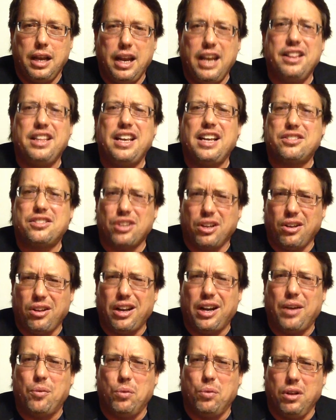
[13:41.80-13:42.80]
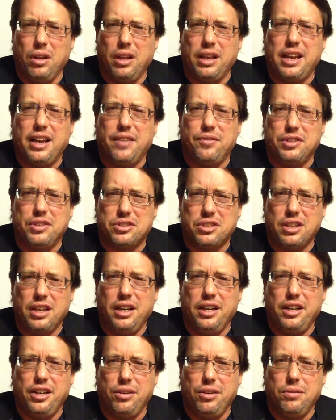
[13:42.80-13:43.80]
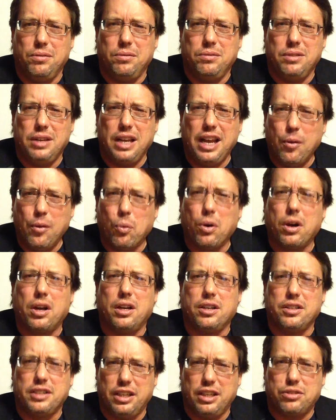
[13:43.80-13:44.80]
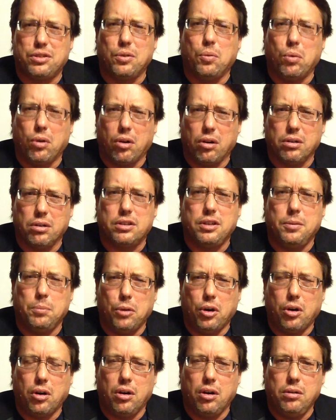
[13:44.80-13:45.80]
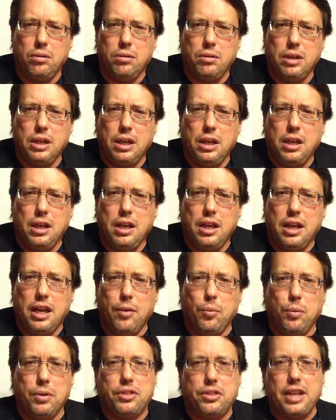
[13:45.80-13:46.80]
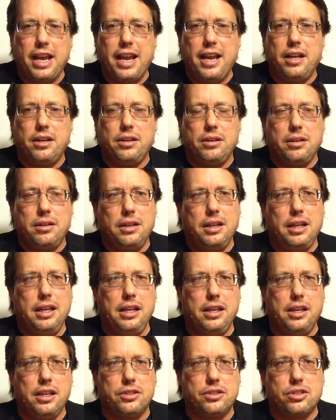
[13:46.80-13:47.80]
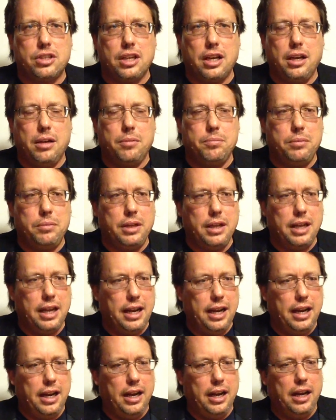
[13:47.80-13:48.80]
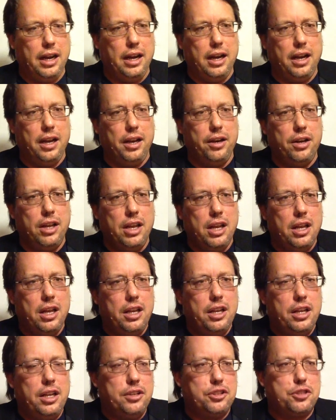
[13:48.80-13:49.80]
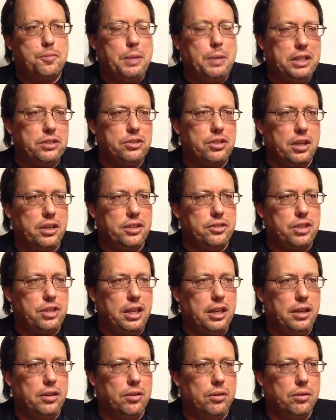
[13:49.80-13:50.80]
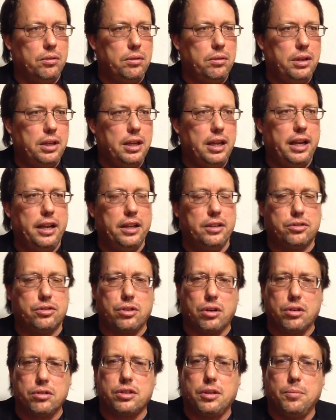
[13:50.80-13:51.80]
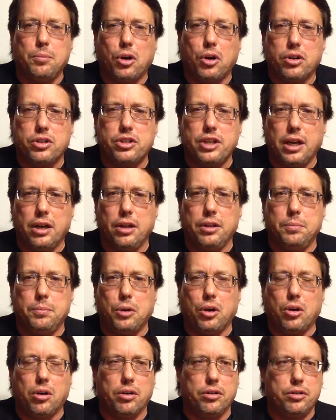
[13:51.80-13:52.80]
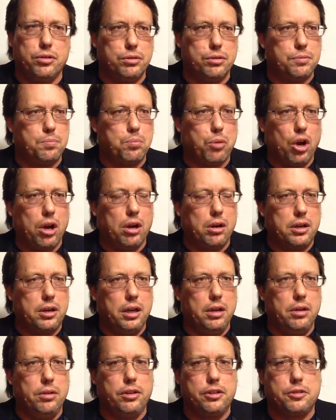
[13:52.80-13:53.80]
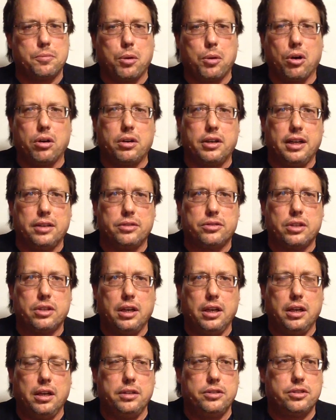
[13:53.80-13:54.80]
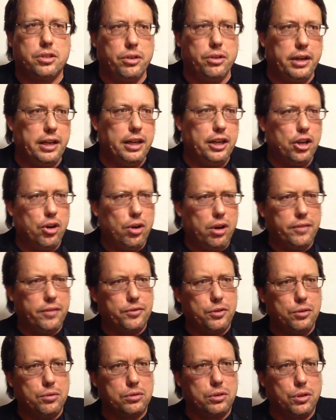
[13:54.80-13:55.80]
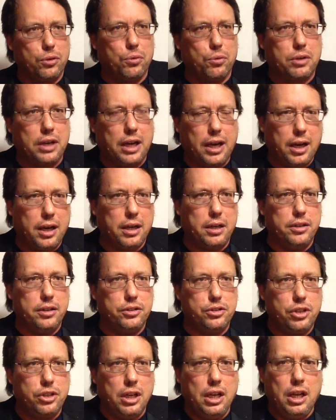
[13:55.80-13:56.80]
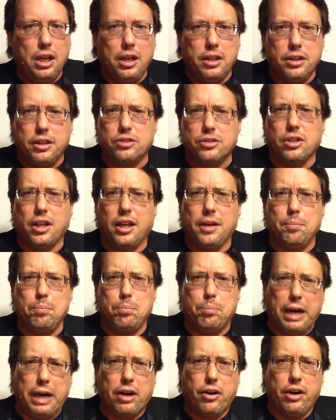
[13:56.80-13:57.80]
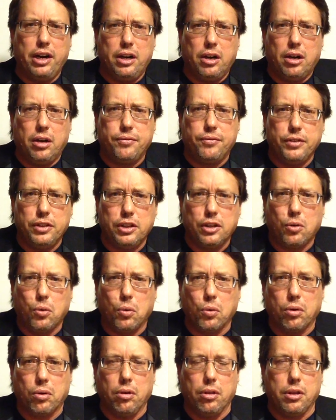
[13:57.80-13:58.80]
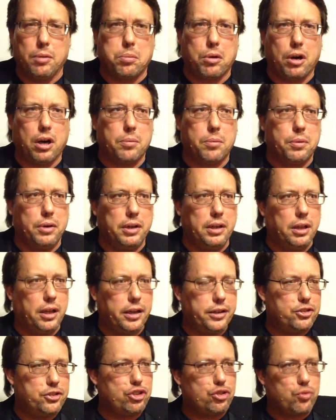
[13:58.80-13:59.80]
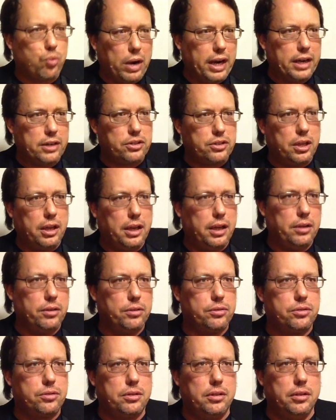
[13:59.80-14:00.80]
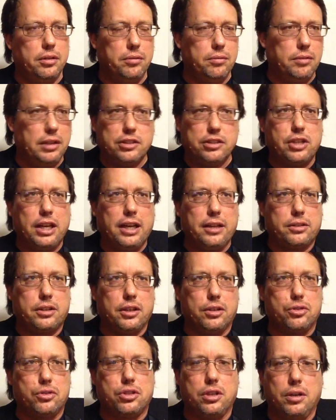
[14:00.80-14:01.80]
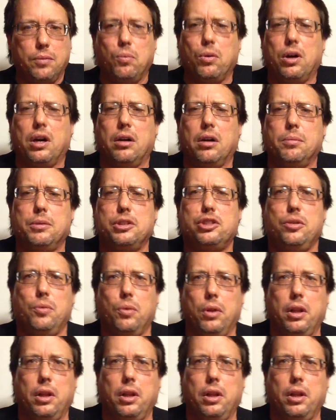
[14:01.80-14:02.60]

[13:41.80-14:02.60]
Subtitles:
And that's all I really have to say to you. And we're going to get to work tomorrow. And with that, he gets up and spins on his heel and starts to march out of the barn to his Bronco that's parked outside so he can go off to his little cottage that's like buried off in the corner of the property like Shrek's house. That it's out there somewhere, but you